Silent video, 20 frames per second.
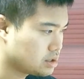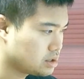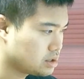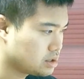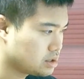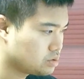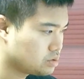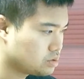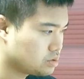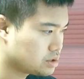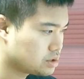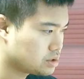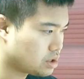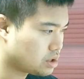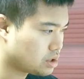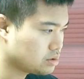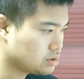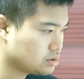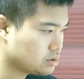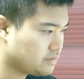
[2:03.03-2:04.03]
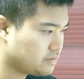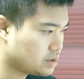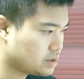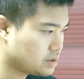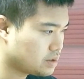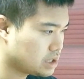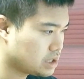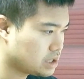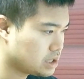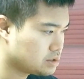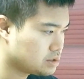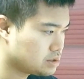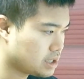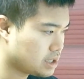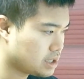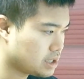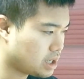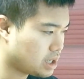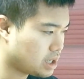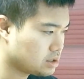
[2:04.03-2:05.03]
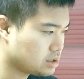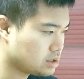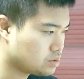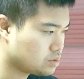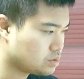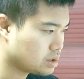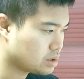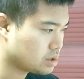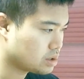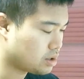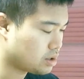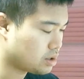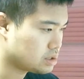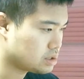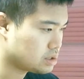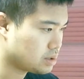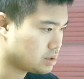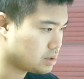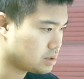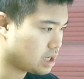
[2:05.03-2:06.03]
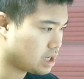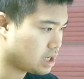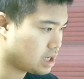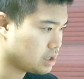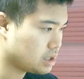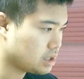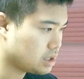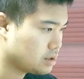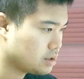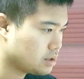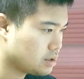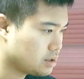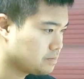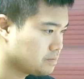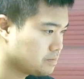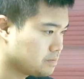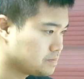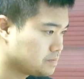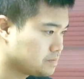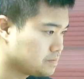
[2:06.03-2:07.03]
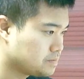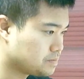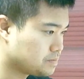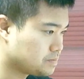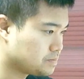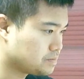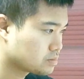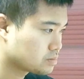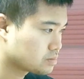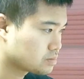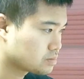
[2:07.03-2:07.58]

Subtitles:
2 years on, foundation stand by issuing bonds in pandemic. Hmm.